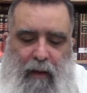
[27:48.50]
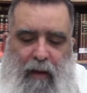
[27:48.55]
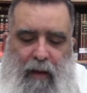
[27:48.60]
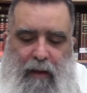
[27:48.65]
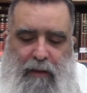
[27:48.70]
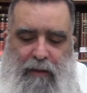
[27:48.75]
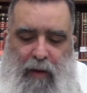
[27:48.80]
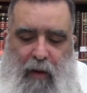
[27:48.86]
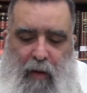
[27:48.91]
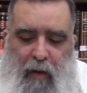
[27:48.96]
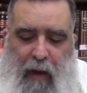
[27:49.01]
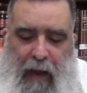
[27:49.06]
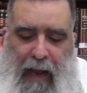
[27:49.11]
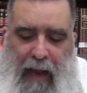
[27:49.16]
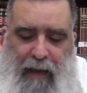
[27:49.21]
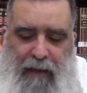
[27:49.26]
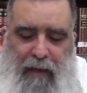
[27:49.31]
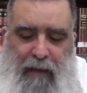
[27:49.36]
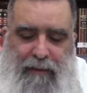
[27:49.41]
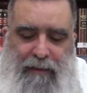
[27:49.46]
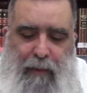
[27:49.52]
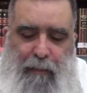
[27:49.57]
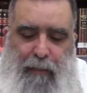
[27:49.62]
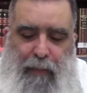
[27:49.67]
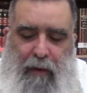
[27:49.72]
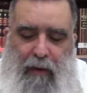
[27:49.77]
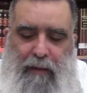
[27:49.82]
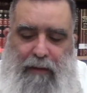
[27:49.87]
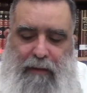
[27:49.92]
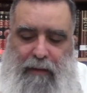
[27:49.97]
So how does a
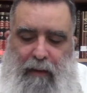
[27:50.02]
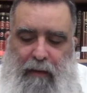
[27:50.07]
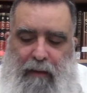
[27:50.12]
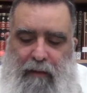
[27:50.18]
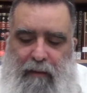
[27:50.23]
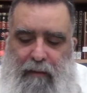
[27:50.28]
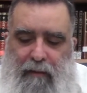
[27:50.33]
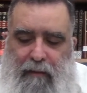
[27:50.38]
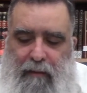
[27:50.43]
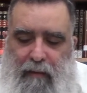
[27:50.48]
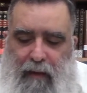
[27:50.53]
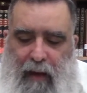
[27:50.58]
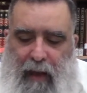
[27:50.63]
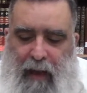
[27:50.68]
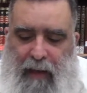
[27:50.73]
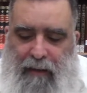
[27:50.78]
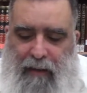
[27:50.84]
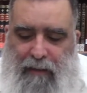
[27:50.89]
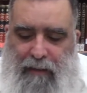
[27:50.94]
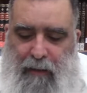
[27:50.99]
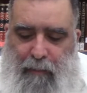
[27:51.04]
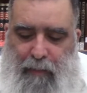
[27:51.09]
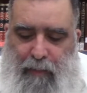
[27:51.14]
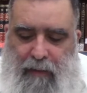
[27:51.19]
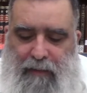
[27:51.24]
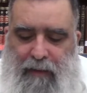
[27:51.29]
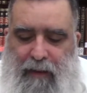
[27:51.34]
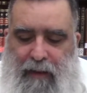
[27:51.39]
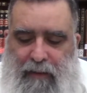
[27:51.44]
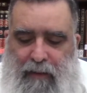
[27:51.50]
person,
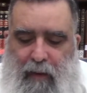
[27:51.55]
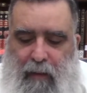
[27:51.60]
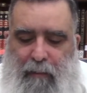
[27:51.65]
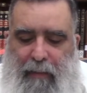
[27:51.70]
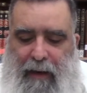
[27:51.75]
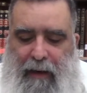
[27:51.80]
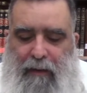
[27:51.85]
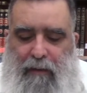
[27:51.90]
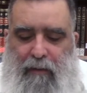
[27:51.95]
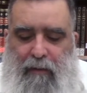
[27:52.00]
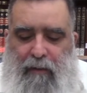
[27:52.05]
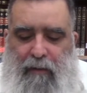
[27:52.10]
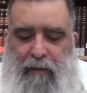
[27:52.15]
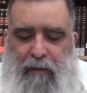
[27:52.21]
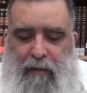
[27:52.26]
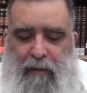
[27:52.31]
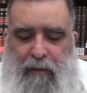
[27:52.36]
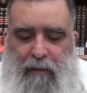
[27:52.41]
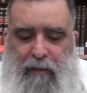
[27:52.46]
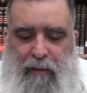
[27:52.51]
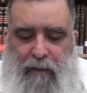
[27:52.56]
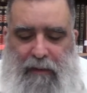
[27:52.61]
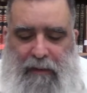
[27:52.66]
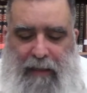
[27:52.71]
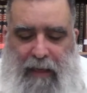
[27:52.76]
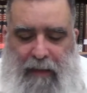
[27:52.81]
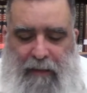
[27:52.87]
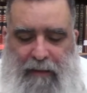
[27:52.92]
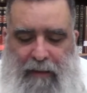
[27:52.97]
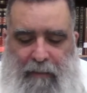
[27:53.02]
let's go back to this
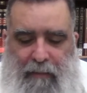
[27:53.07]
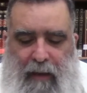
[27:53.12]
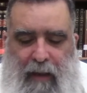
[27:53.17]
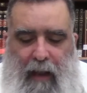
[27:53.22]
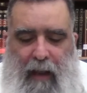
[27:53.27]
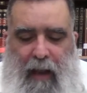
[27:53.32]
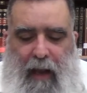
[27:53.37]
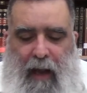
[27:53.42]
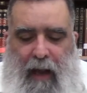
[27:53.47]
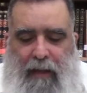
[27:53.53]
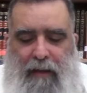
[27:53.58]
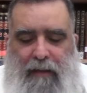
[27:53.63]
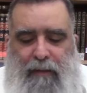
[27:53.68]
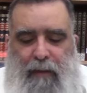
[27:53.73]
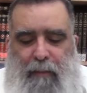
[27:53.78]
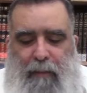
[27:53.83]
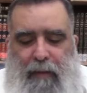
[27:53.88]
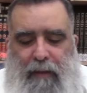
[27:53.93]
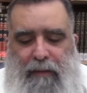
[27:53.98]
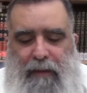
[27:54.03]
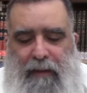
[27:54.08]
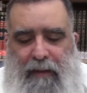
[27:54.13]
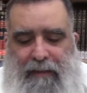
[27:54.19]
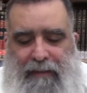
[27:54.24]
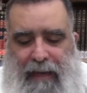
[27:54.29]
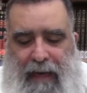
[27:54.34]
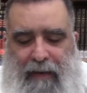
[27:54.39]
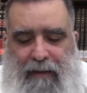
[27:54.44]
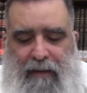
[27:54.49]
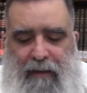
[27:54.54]
concept, how does a person
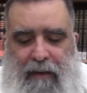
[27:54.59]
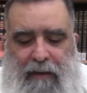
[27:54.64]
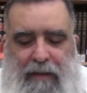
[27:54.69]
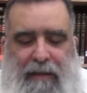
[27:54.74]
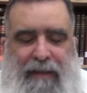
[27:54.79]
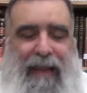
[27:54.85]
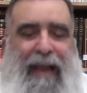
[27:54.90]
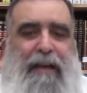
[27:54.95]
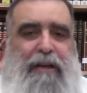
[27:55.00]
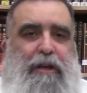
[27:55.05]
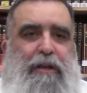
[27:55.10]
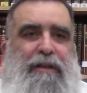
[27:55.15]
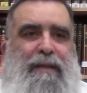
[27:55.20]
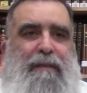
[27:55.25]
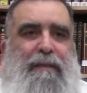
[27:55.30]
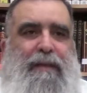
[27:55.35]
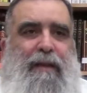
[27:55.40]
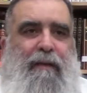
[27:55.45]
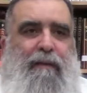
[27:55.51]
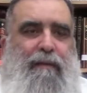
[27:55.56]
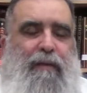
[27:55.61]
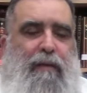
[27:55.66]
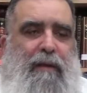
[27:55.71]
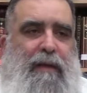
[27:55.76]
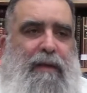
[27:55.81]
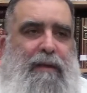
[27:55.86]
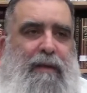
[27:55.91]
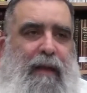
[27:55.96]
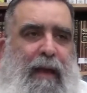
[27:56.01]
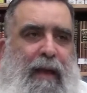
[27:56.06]
attaches himself to
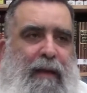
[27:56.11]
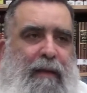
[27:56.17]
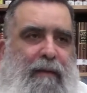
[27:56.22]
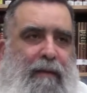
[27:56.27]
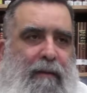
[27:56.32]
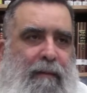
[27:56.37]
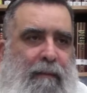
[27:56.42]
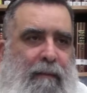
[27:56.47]
this light?